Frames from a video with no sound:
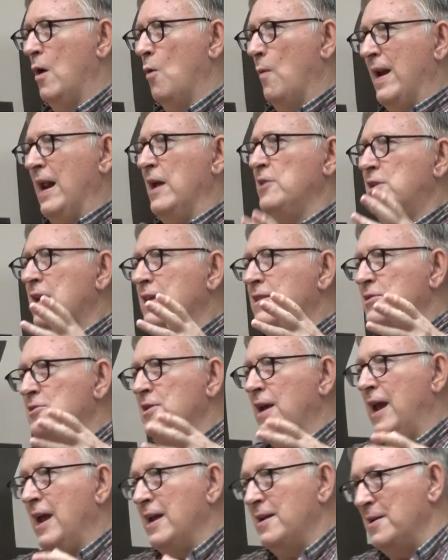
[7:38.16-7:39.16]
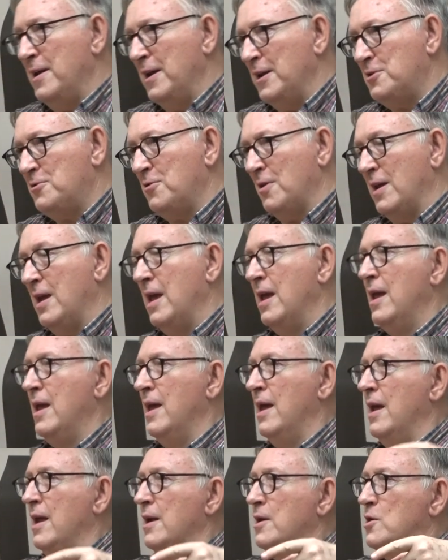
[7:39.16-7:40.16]
When I say there's a hidden history,
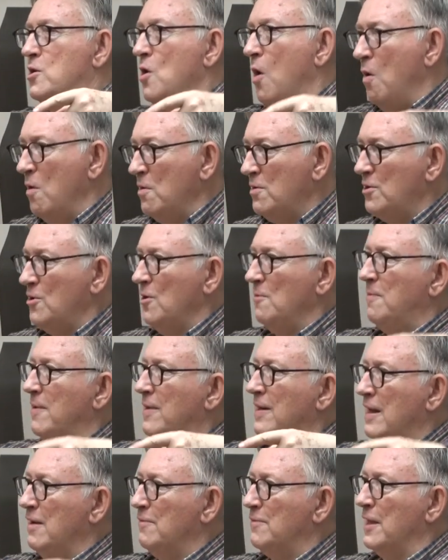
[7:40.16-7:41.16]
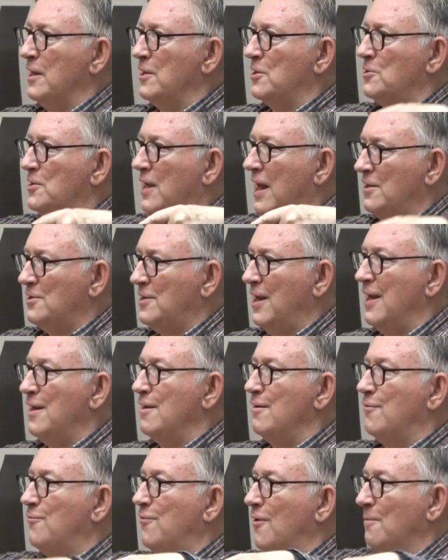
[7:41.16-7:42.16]
don't you believe that it's just
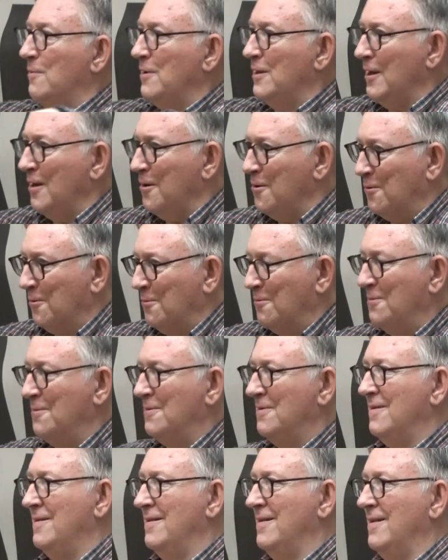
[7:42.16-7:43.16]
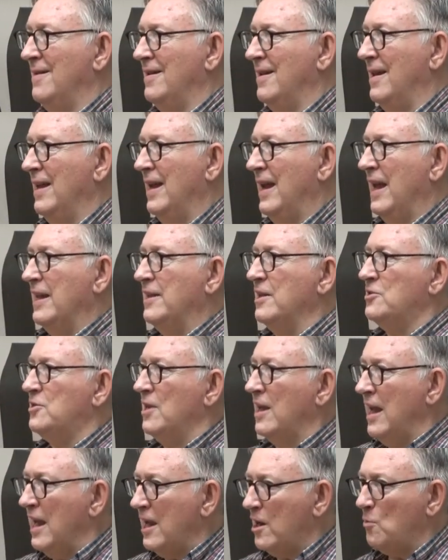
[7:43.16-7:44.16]
hidden from you? It is
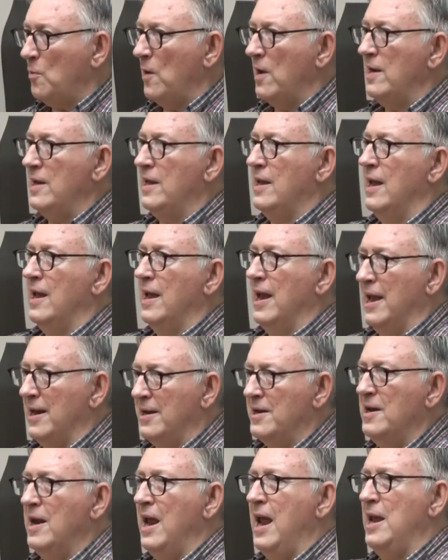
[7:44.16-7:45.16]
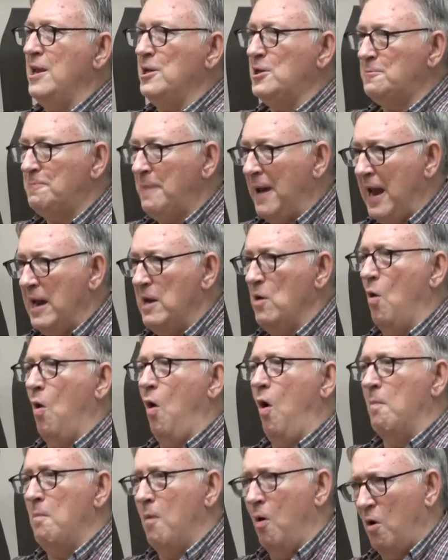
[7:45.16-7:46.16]
equally hidden in Spain,
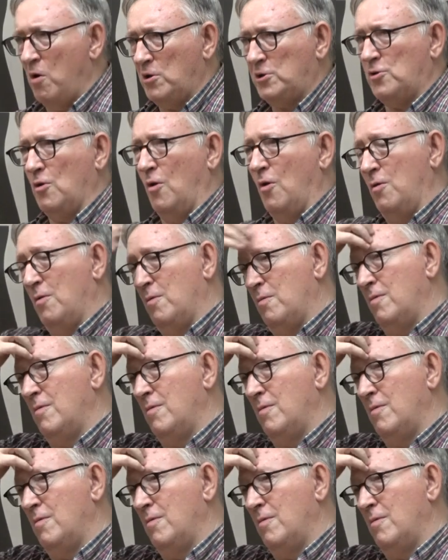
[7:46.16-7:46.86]
or more so.